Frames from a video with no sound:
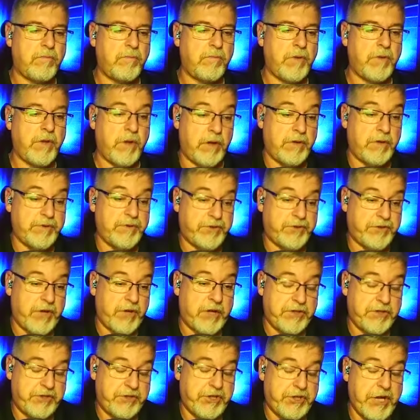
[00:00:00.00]
you know, a,
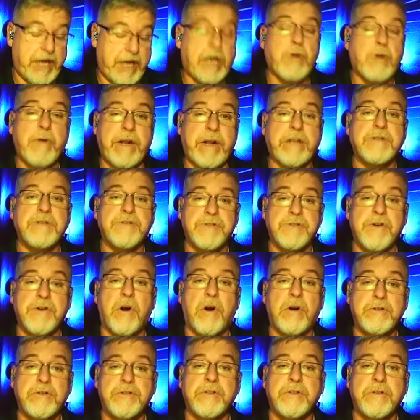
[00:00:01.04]
a decorated
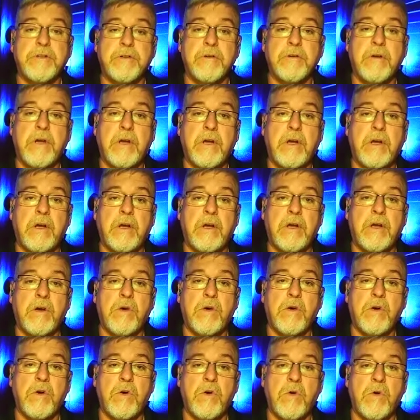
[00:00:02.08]
sergeant
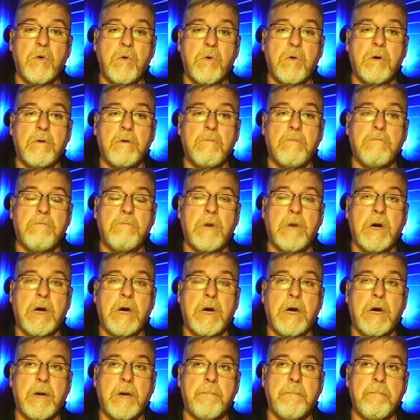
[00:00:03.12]
who
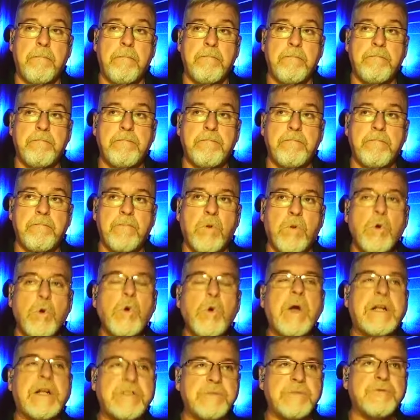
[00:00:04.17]
um, who
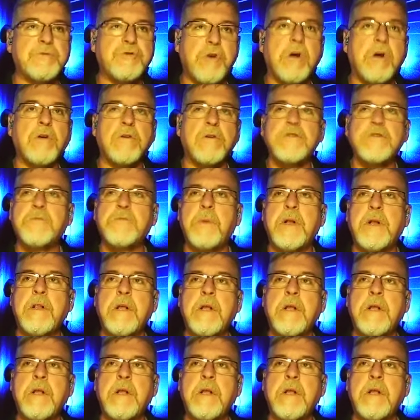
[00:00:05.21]
had some struggles, but